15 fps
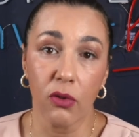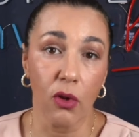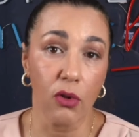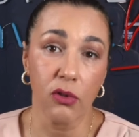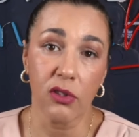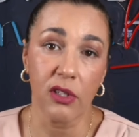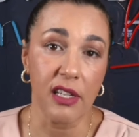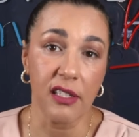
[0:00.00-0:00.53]

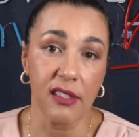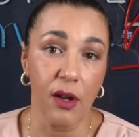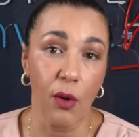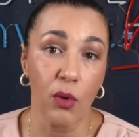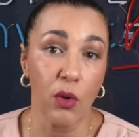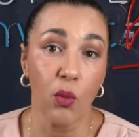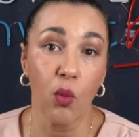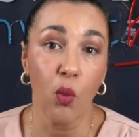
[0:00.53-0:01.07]
those things that
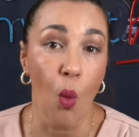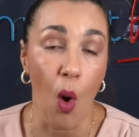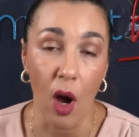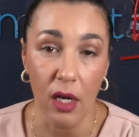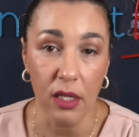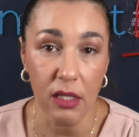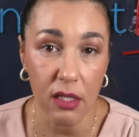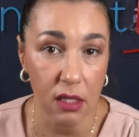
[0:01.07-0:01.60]
we
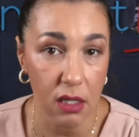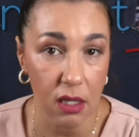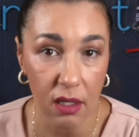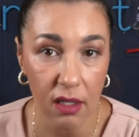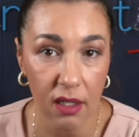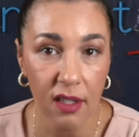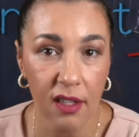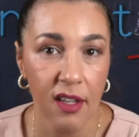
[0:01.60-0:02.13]
want
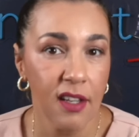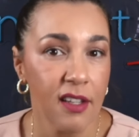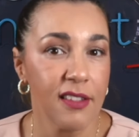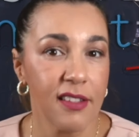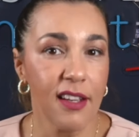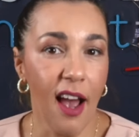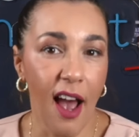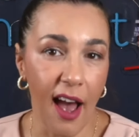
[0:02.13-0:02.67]

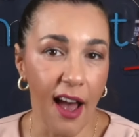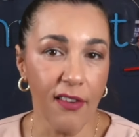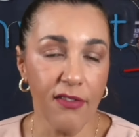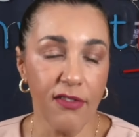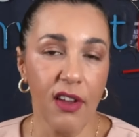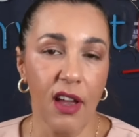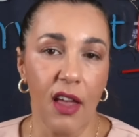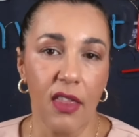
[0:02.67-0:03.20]
to have,
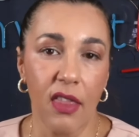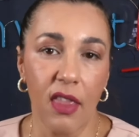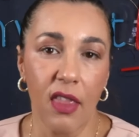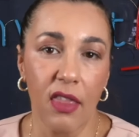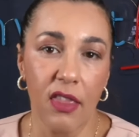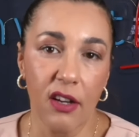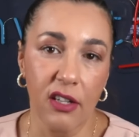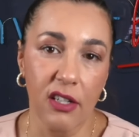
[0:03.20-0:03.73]
and
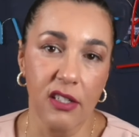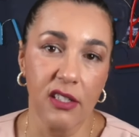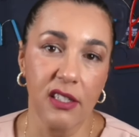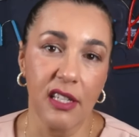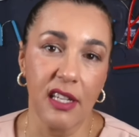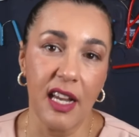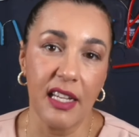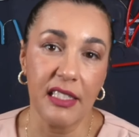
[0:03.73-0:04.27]
there is
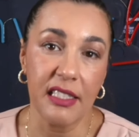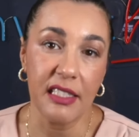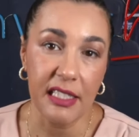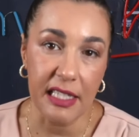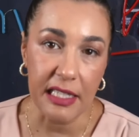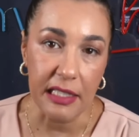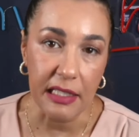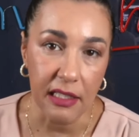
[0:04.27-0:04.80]
a
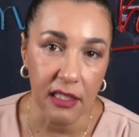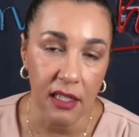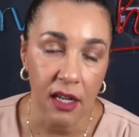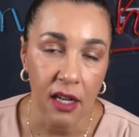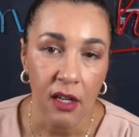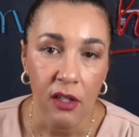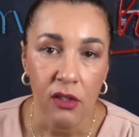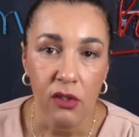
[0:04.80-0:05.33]
need.
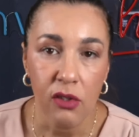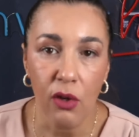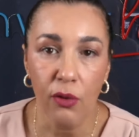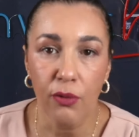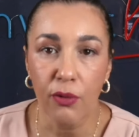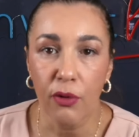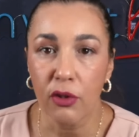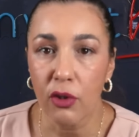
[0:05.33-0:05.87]
So
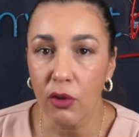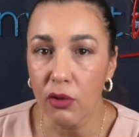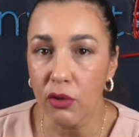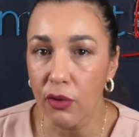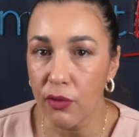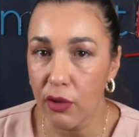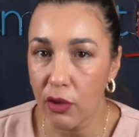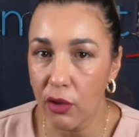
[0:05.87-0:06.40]
for those
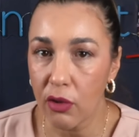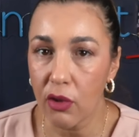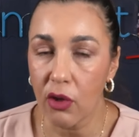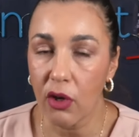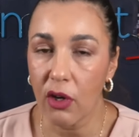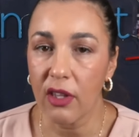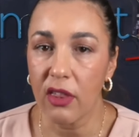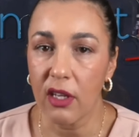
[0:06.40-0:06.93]
of you that
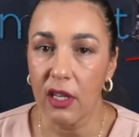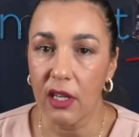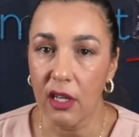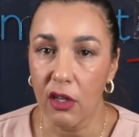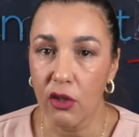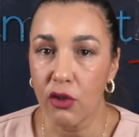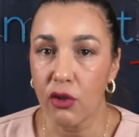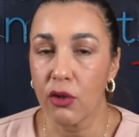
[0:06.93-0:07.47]
are
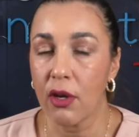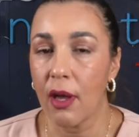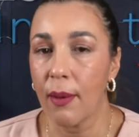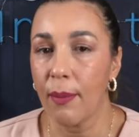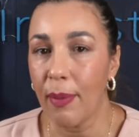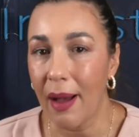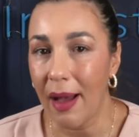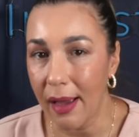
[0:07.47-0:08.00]
thinking, should I
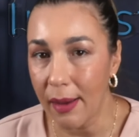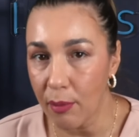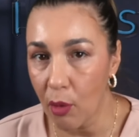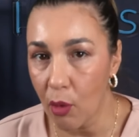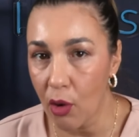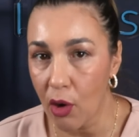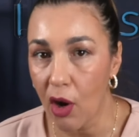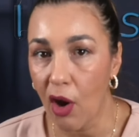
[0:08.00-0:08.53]
buy
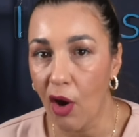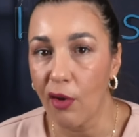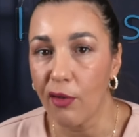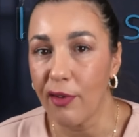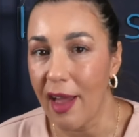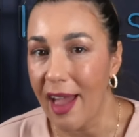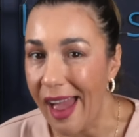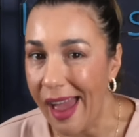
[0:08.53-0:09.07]
more of
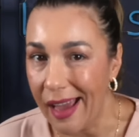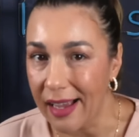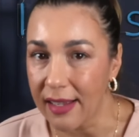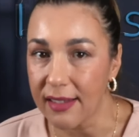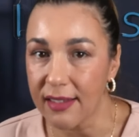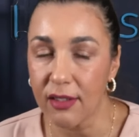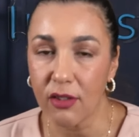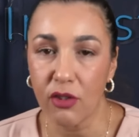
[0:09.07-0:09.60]

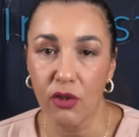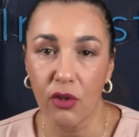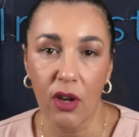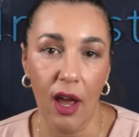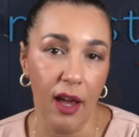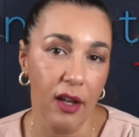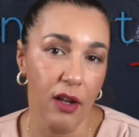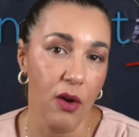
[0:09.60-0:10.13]
X? Should
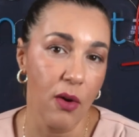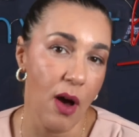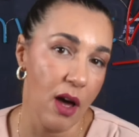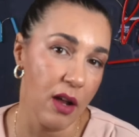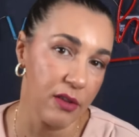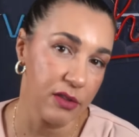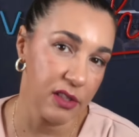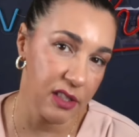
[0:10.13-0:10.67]
I go
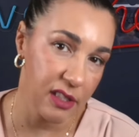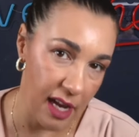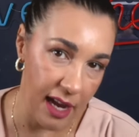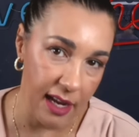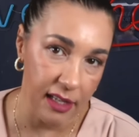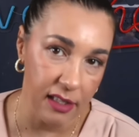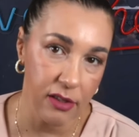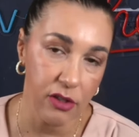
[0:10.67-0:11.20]
out of
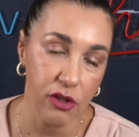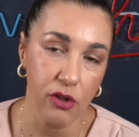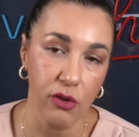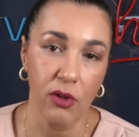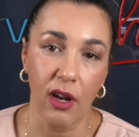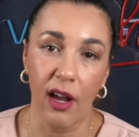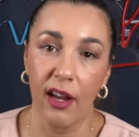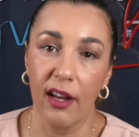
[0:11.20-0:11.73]
state?
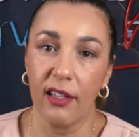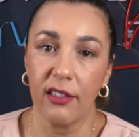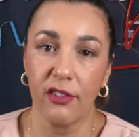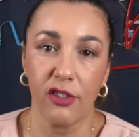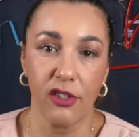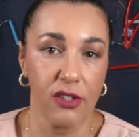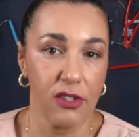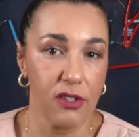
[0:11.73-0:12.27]
Should I
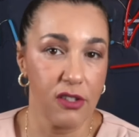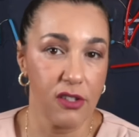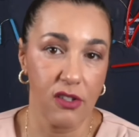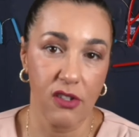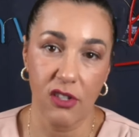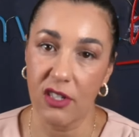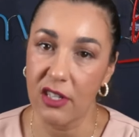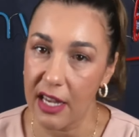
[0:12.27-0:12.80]
just
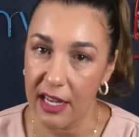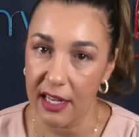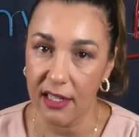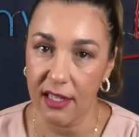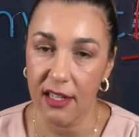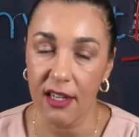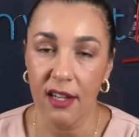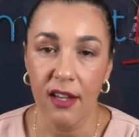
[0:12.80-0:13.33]

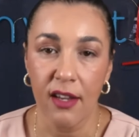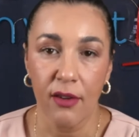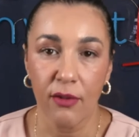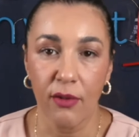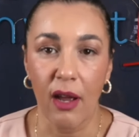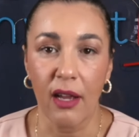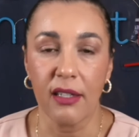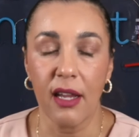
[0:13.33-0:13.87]
sit
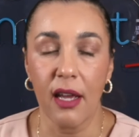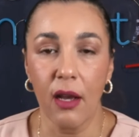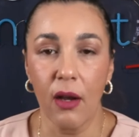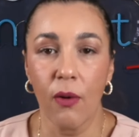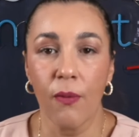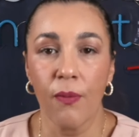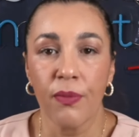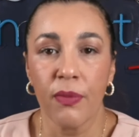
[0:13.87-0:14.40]
right
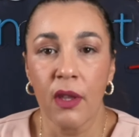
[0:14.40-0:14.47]
now?